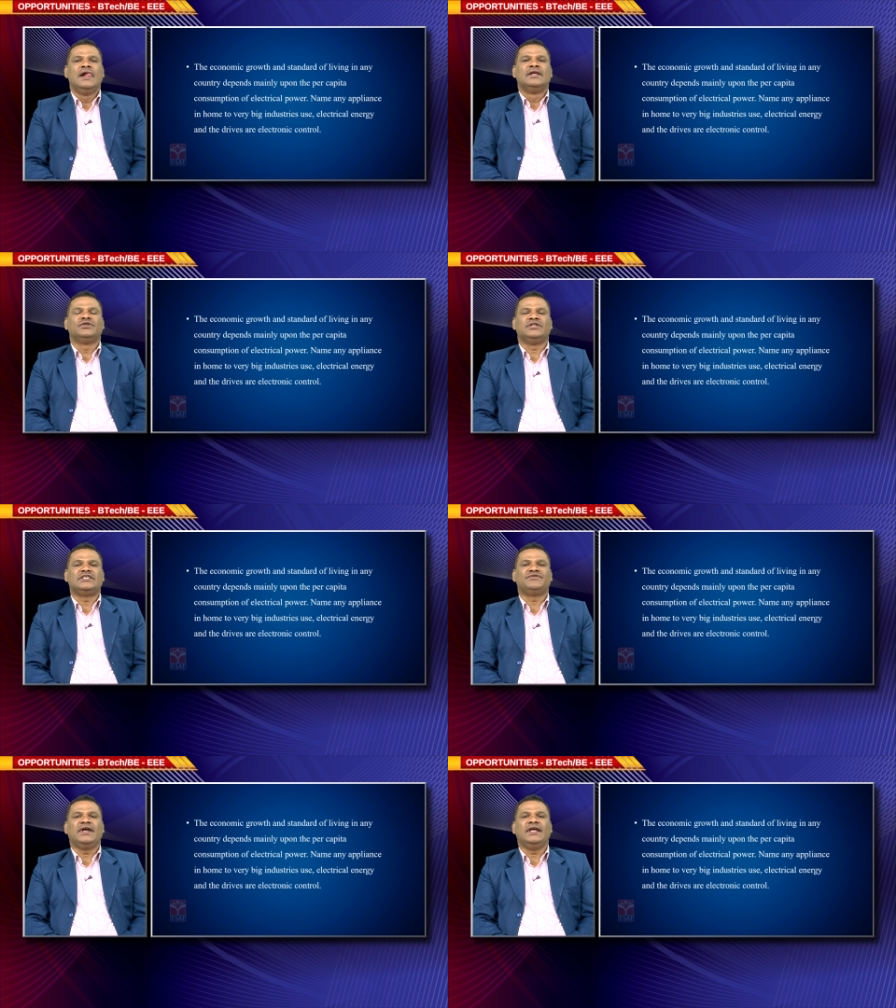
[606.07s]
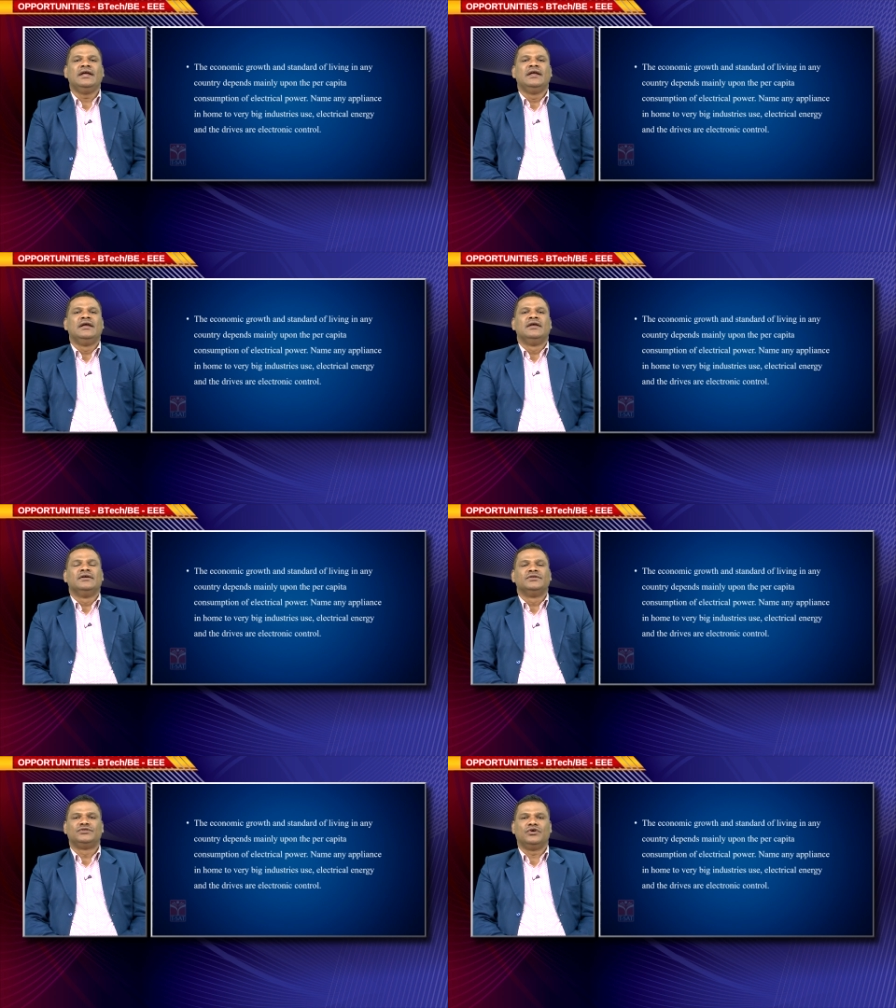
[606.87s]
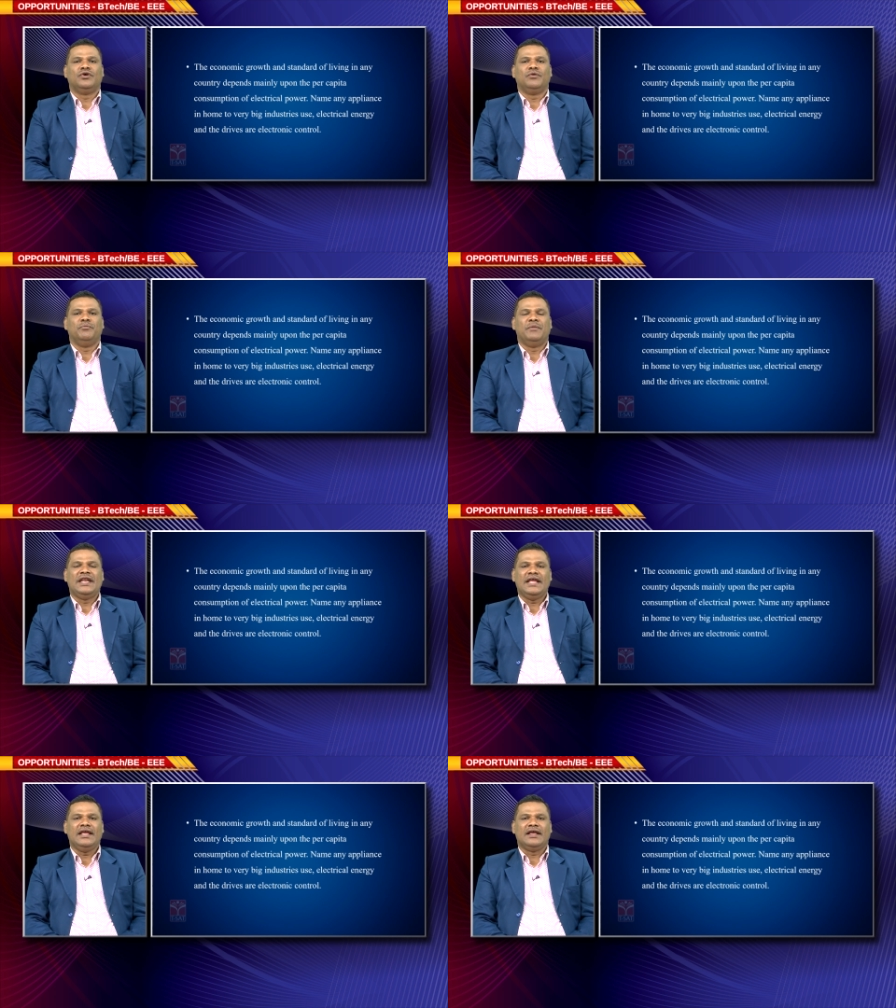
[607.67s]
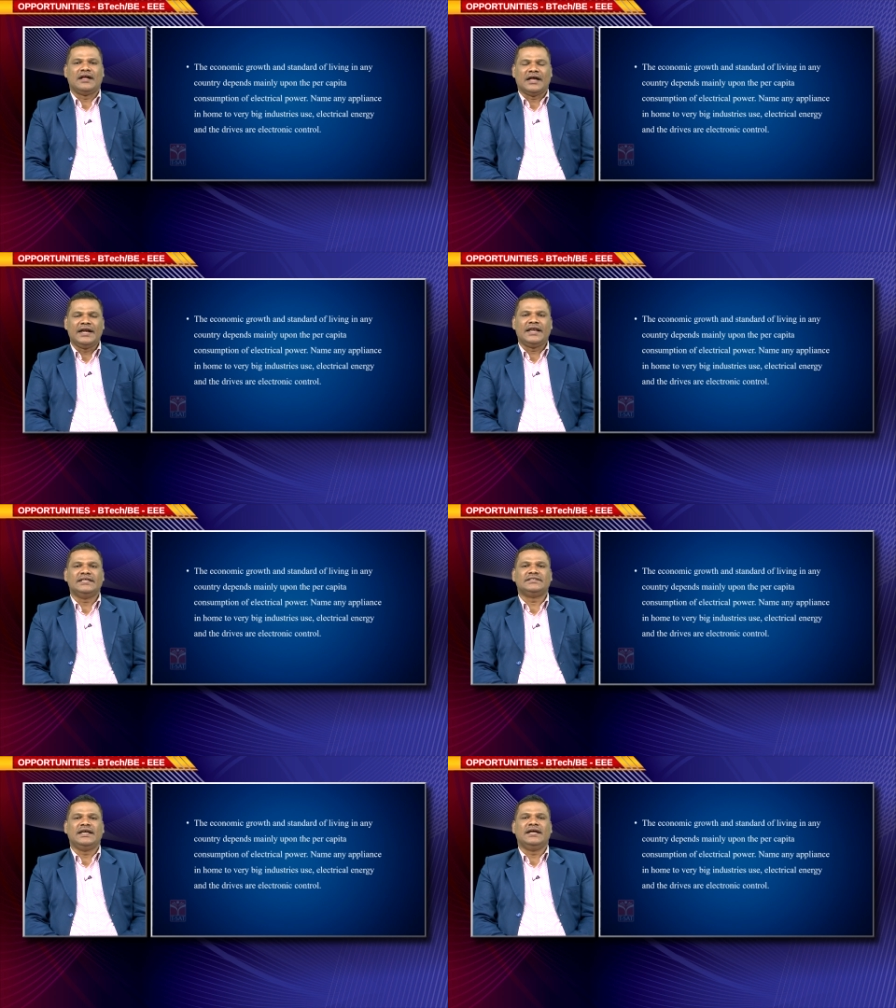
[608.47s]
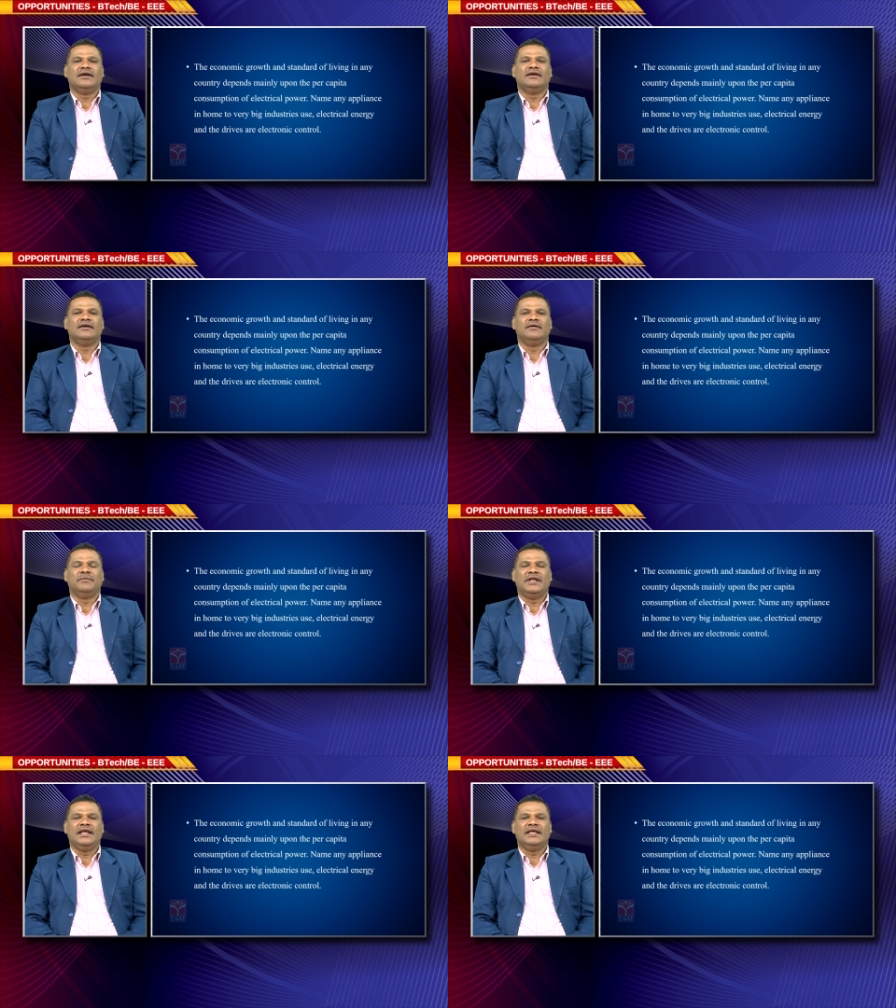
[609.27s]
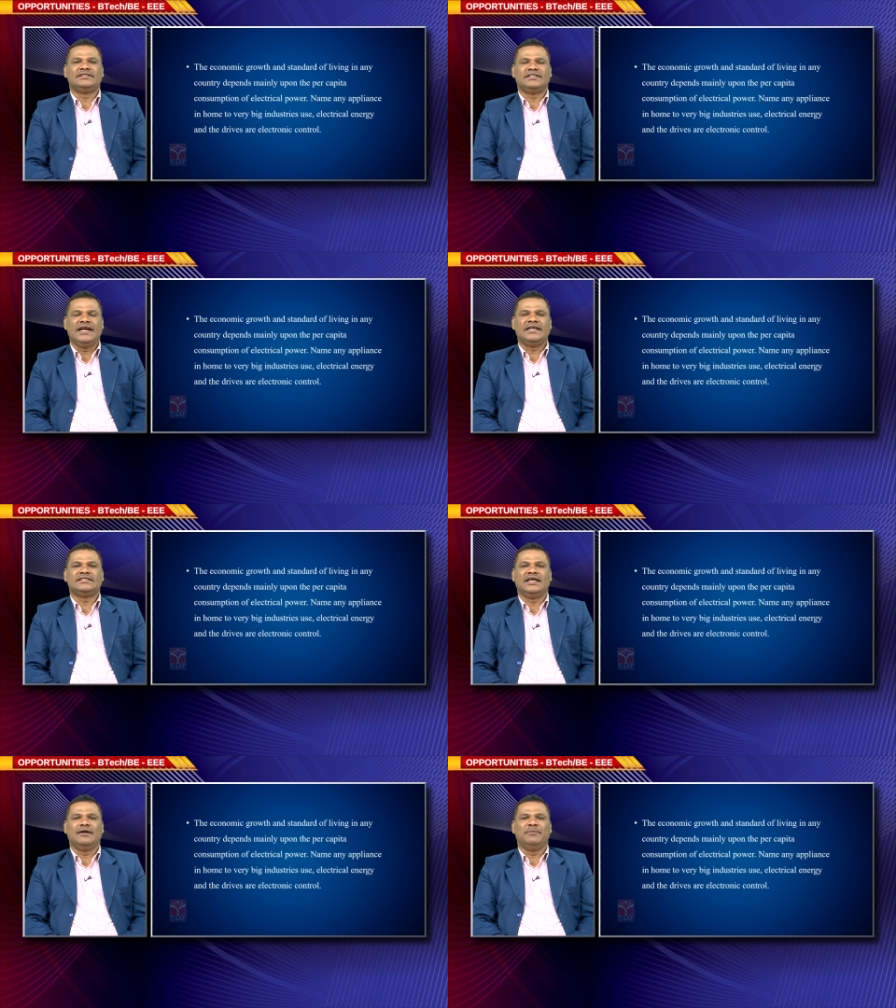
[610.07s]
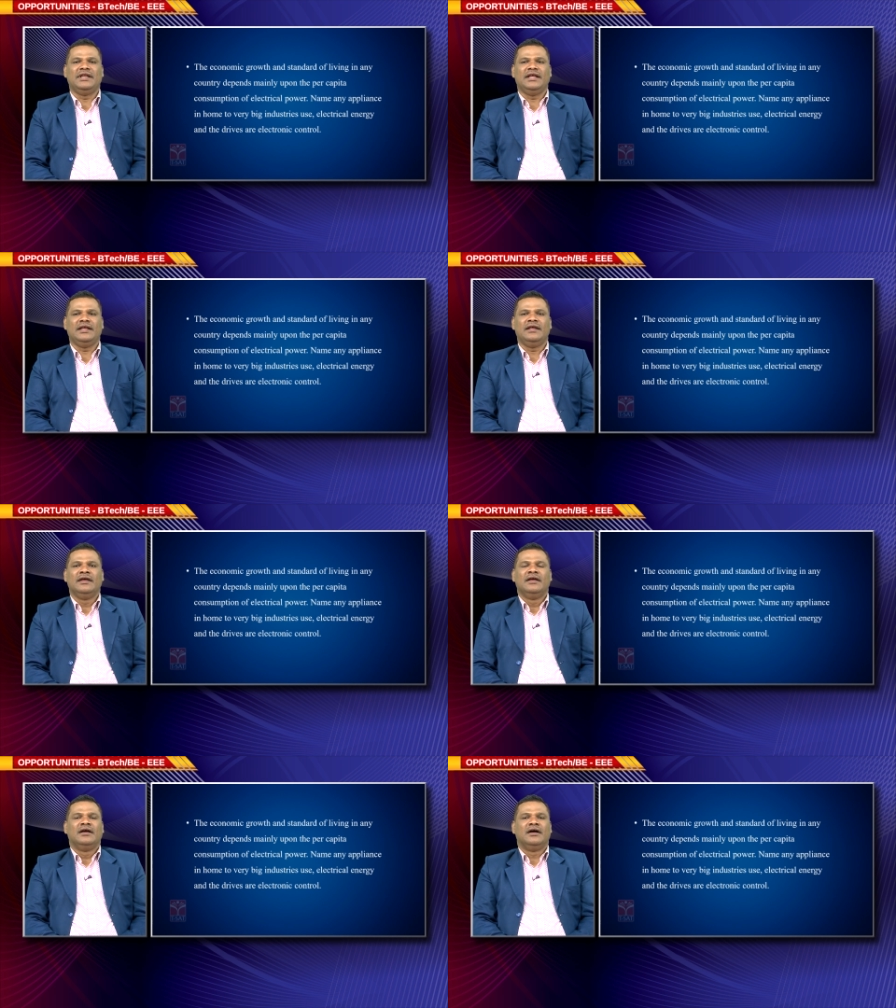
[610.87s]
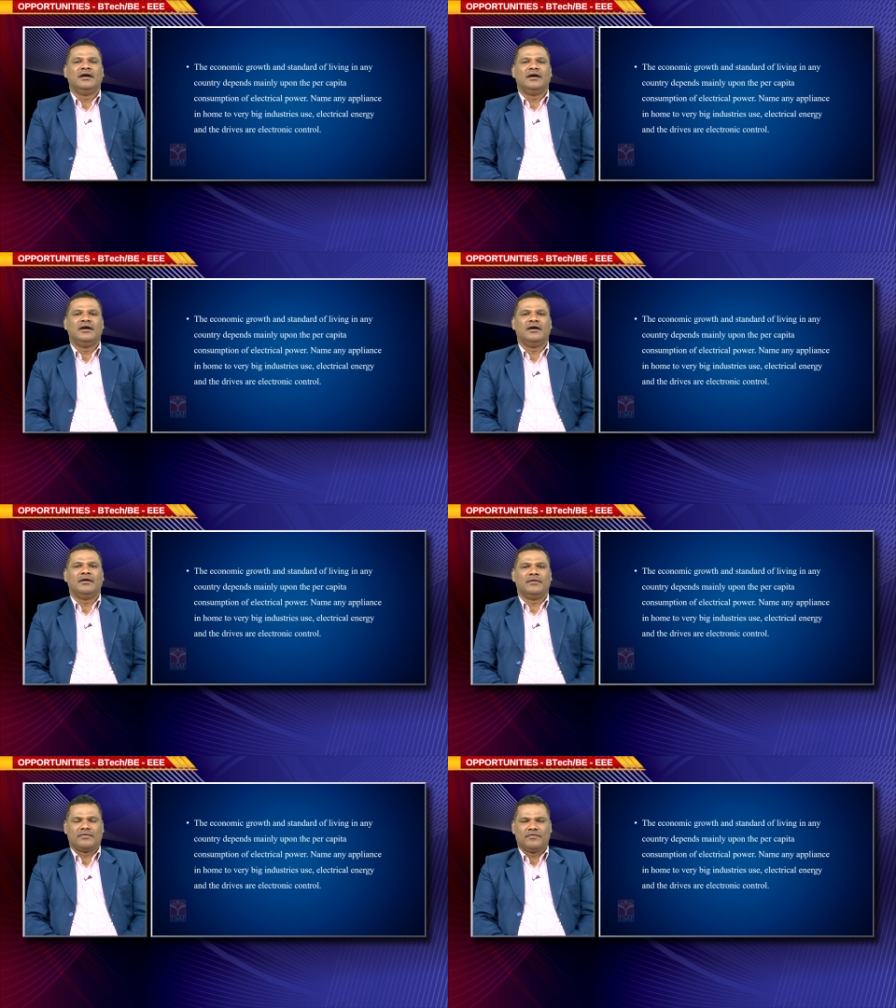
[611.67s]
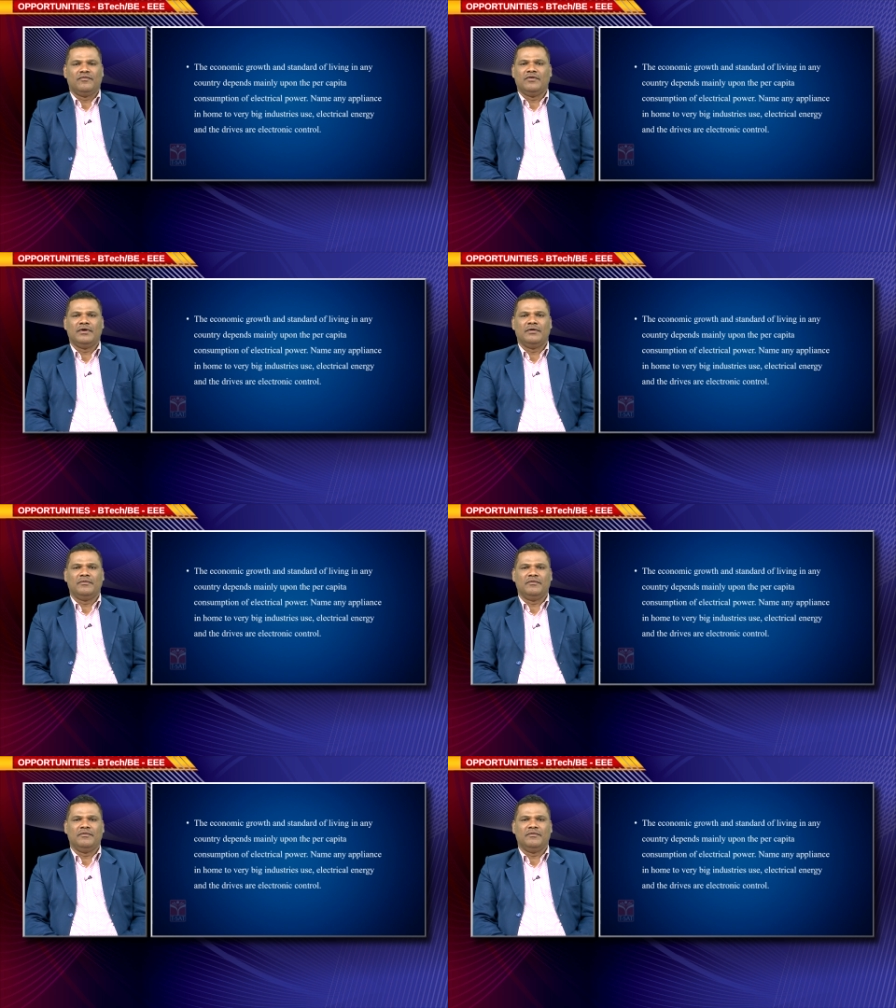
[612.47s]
So, that is why so many countries and uh, many states and many uh, uh,